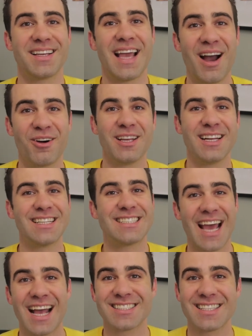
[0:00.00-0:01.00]
accounting and
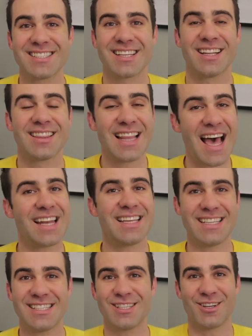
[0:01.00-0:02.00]
tax season a lot
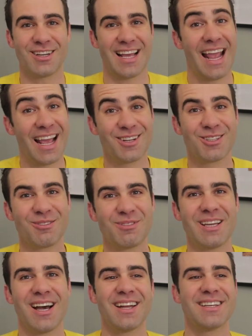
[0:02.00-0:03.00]
easier to handle to
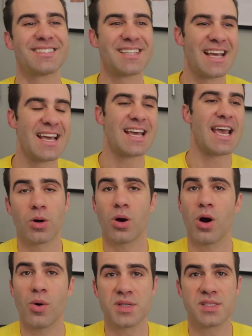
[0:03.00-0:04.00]
be honest there are
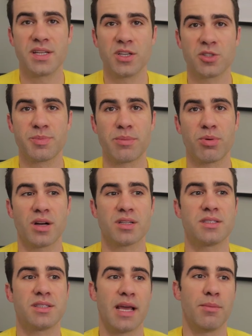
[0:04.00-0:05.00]
always deals being
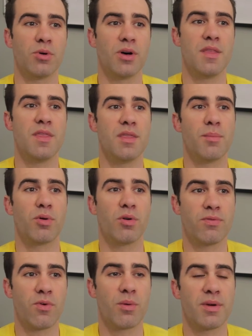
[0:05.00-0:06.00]
brought to table and then the pro
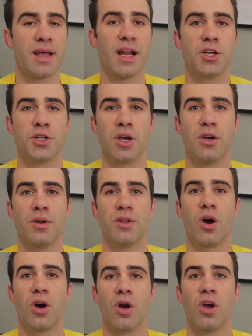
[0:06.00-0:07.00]
forma that i showed
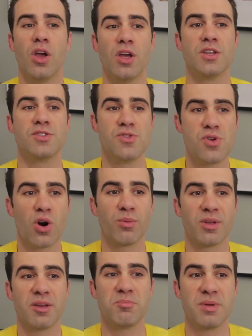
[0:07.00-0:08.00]
are, is
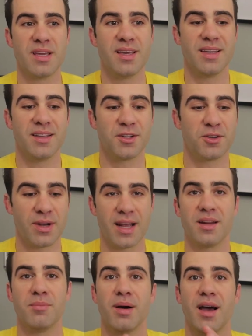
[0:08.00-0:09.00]
normally being
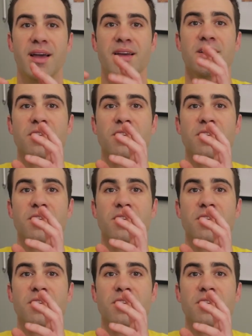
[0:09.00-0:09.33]
created by